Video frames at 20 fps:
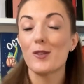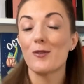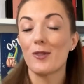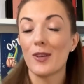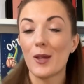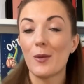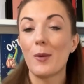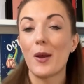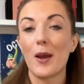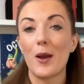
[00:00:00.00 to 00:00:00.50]

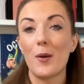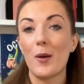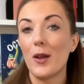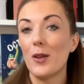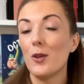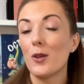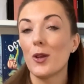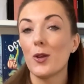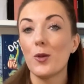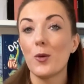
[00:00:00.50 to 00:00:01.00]
really well, and
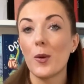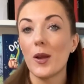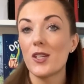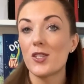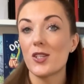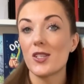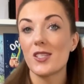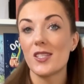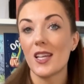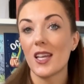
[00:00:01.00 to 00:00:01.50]
you can always
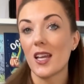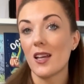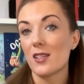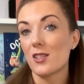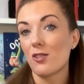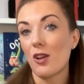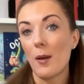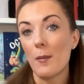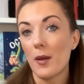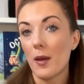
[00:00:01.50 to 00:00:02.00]
just stick a
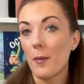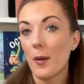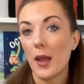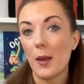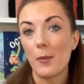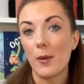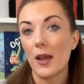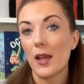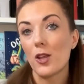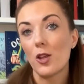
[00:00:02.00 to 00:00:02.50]
scrap bit of
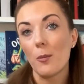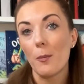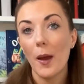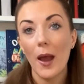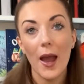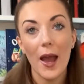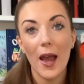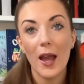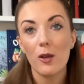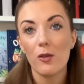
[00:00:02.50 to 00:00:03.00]
paper in your
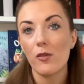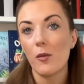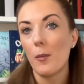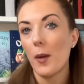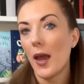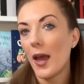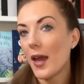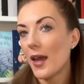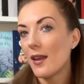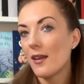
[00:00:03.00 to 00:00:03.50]
bag with a
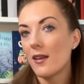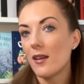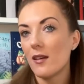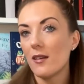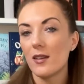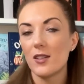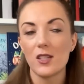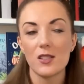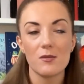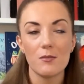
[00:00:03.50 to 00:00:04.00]
pen.
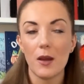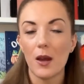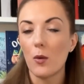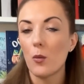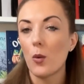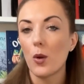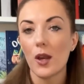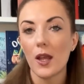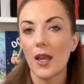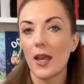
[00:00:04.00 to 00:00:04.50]
It doesn't matter
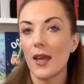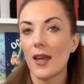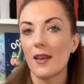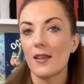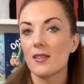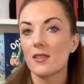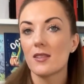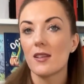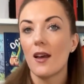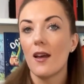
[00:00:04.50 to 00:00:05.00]
what it
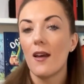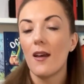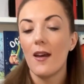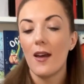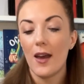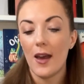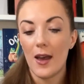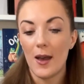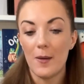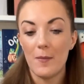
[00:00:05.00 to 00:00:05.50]
is.
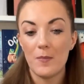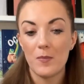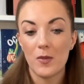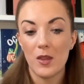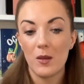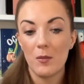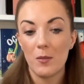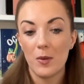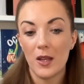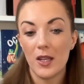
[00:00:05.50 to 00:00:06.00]

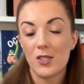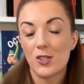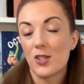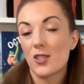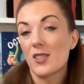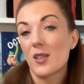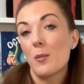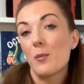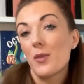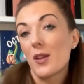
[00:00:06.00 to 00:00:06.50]
It's
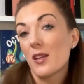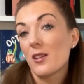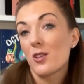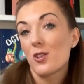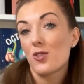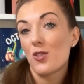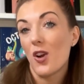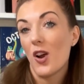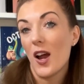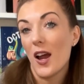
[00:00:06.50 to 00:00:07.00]
just something to
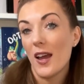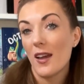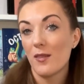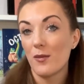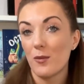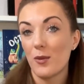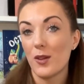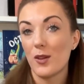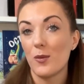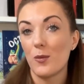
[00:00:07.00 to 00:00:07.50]
try
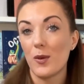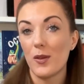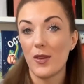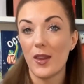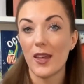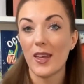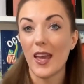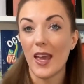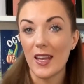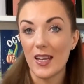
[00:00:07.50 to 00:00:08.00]
when
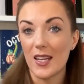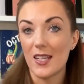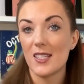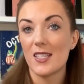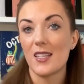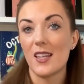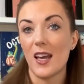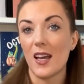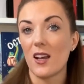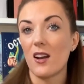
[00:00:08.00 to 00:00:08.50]
they're getting
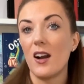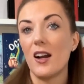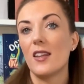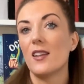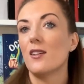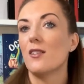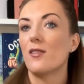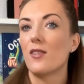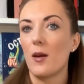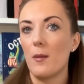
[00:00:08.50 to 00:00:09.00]
into that kind
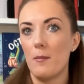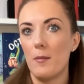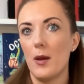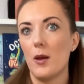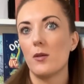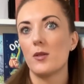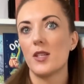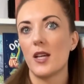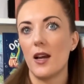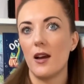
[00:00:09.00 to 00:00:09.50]
of
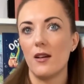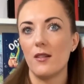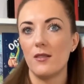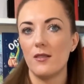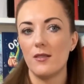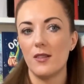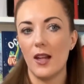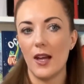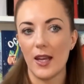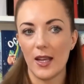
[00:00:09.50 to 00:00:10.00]

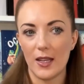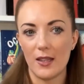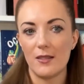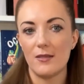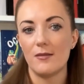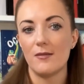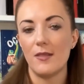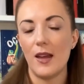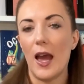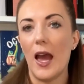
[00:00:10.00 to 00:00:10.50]
meltdown, like
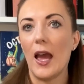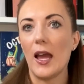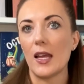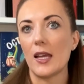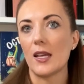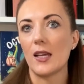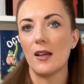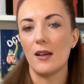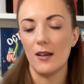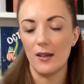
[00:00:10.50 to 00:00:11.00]

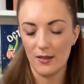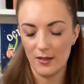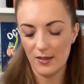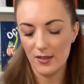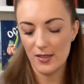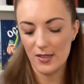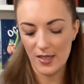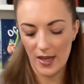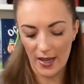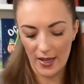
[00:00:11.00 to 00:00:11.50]
anger
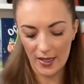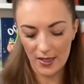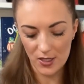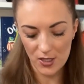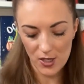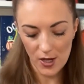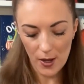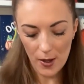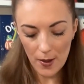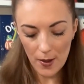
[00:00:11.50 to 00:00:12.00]
stage.